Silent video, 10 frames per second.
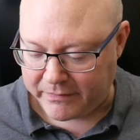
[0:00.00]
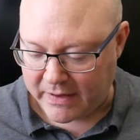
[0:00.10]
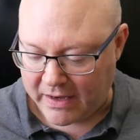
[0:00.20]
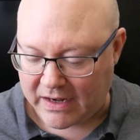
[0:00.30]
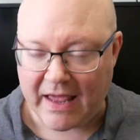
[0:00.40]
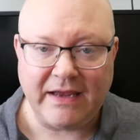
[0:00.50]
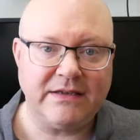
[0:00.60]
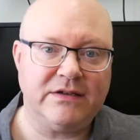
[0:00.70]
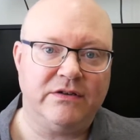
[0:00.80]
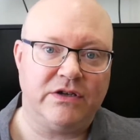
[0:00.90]
I'd like
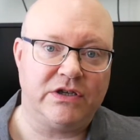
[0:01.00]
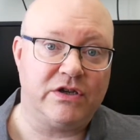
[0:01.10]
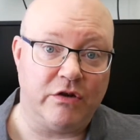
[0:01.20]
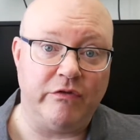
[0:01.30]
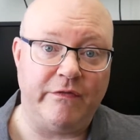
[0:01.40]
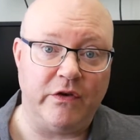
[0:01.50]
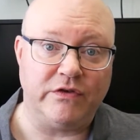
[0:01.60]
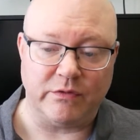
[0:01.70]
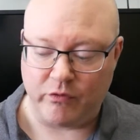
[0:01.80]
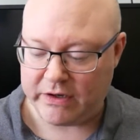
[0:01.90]
to review
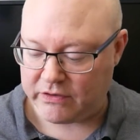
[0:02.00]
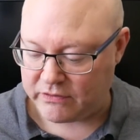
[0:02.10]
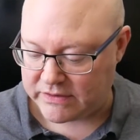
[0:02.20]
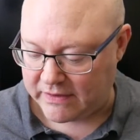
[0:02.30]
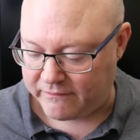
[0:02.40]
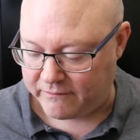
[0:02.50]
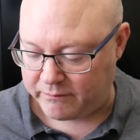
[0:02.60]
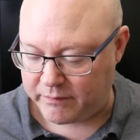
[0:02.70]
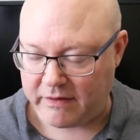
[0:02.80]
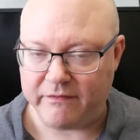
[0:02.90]
some radios if
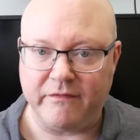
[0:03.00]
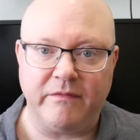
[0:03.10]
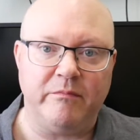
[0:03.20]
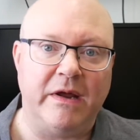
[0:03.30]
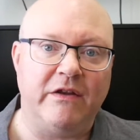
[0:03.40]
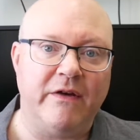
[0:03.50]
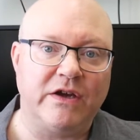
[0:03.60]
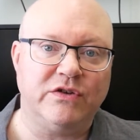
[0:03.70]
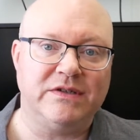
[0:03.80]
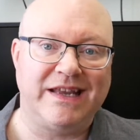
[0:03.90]

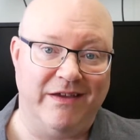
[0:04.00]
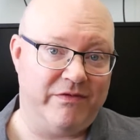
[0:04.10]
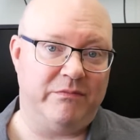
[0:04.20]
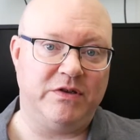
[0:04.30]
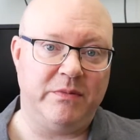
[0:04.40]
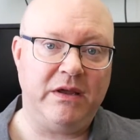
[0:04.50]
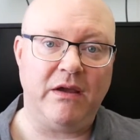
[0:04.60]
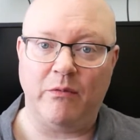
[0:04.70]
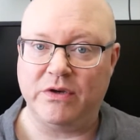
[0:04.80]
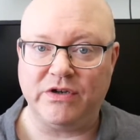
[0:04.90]
manufacturers give them to me. I
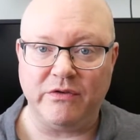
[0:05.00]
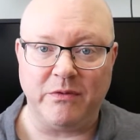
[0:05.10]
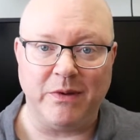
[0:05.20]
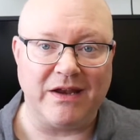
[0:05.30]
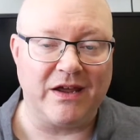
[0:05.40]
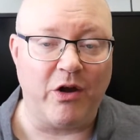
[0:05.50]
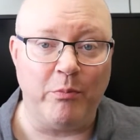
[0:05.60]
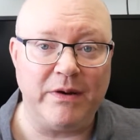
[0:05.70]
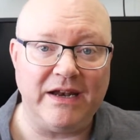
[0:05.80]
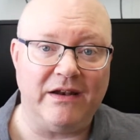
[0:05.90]
would do them a
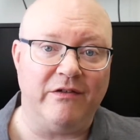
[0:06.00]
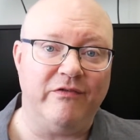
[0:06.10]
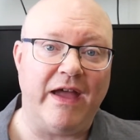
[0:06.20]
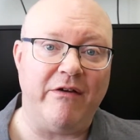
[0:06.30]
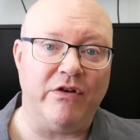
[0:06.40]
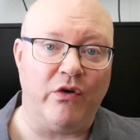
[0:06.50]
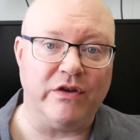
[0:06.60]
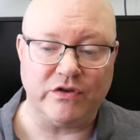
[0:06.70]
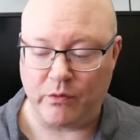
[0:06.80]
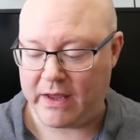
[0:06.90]
completely fair and
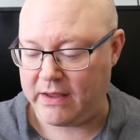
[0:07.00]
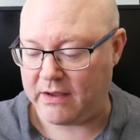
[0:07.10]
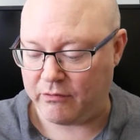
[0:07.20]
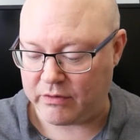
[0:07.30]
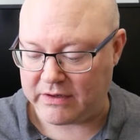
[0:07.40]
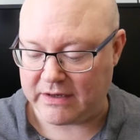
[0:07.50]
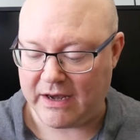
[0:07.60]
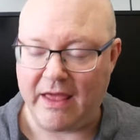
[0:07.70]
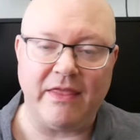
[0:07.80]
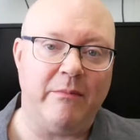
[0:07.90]
honest way. I wouldn't
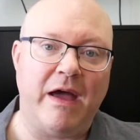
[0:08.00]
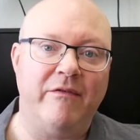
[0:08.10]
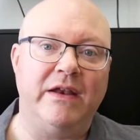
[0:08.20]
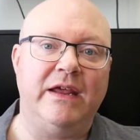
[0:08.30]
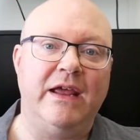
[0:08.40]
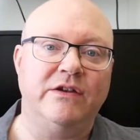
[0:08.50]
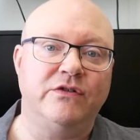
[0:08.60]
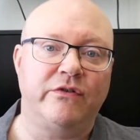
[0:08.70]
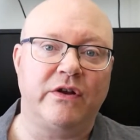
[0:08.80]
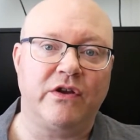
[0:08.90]
let them have any
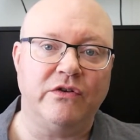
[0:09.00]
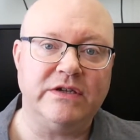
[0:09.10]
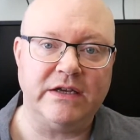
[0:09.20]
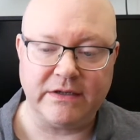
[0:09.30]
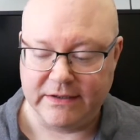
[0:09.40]
editorial content.